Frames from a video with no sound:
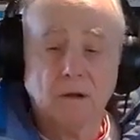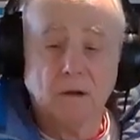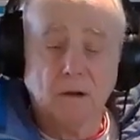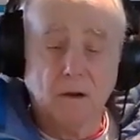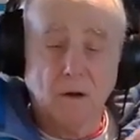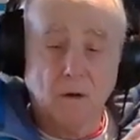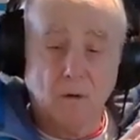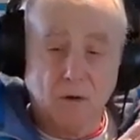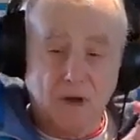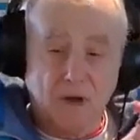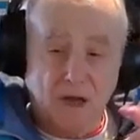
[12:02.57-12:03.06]

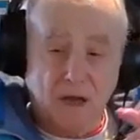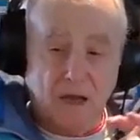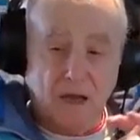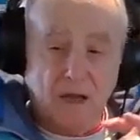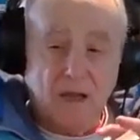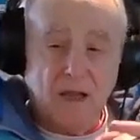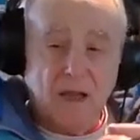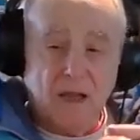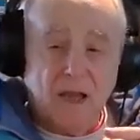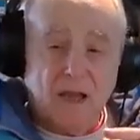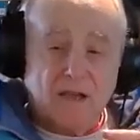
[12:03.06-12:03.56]
Okay.
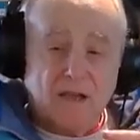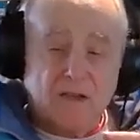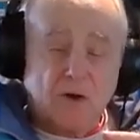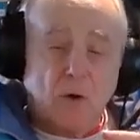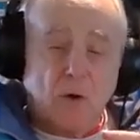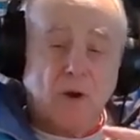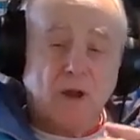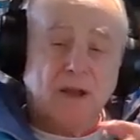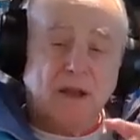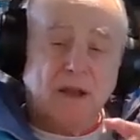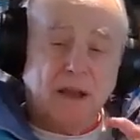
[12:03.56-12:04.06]

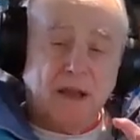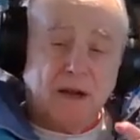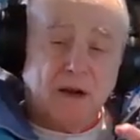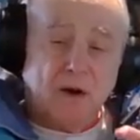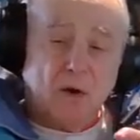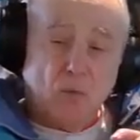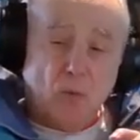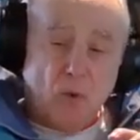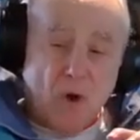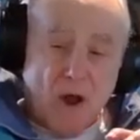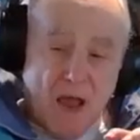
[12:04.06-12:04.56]
So in
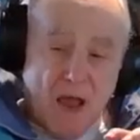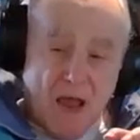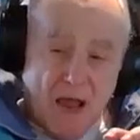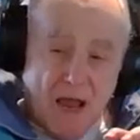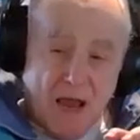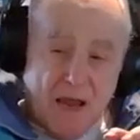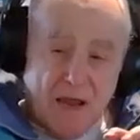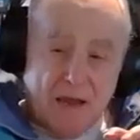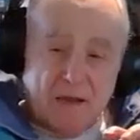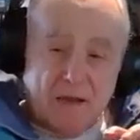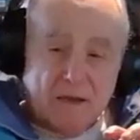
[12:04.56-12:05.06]
a
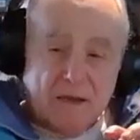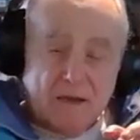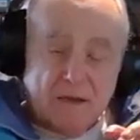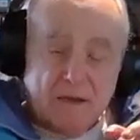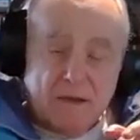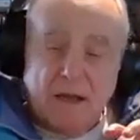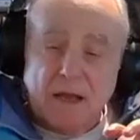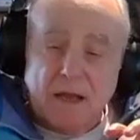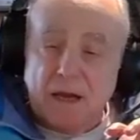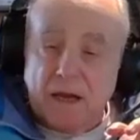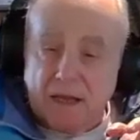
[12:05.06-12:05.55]
way,
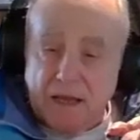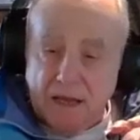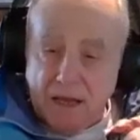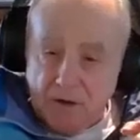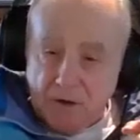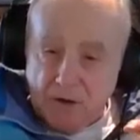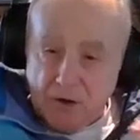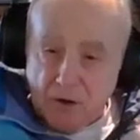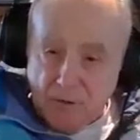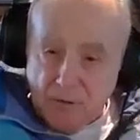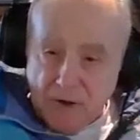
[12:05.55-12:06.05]
and
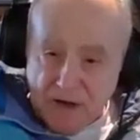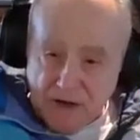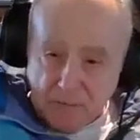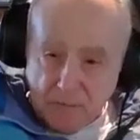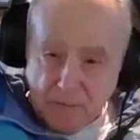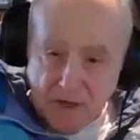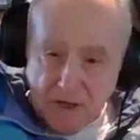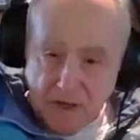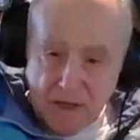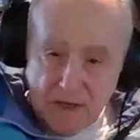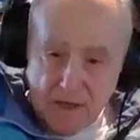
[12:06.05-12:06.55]
again, correct
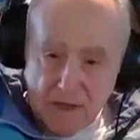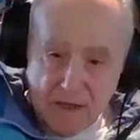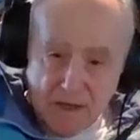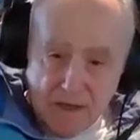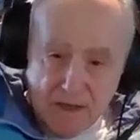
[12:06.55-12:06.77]
me,